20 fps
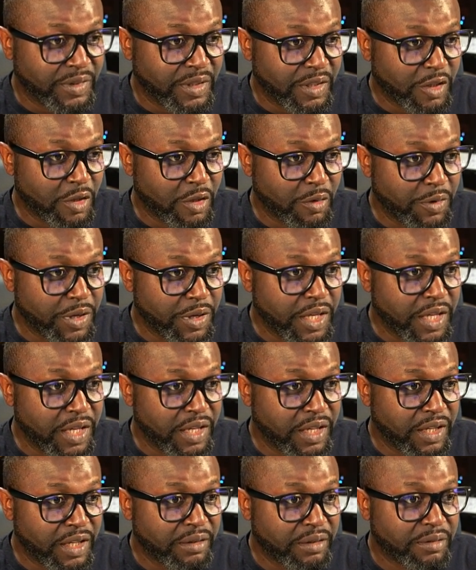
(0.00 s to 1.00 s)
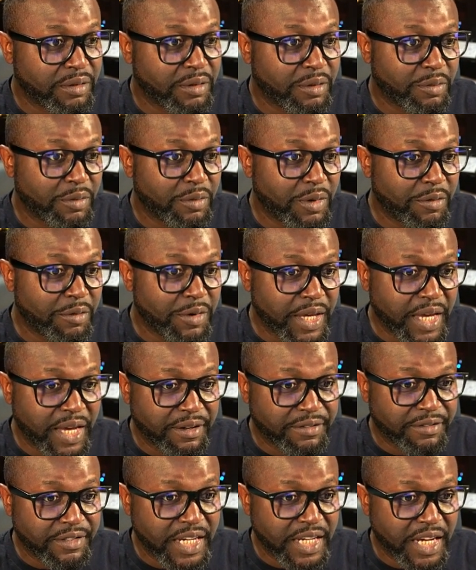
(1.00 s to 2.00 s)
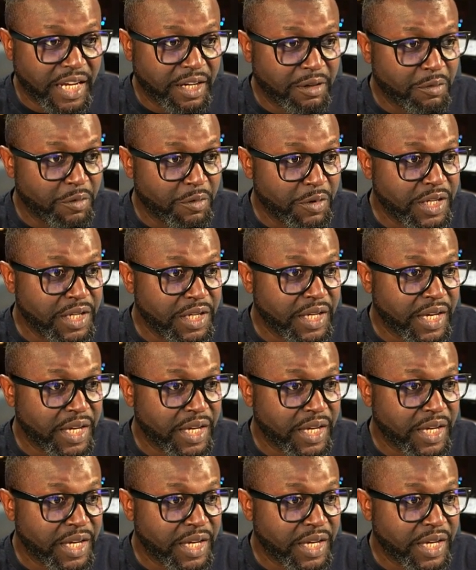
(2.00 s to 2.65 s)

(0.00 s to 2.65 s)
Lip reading: So we what we have done, we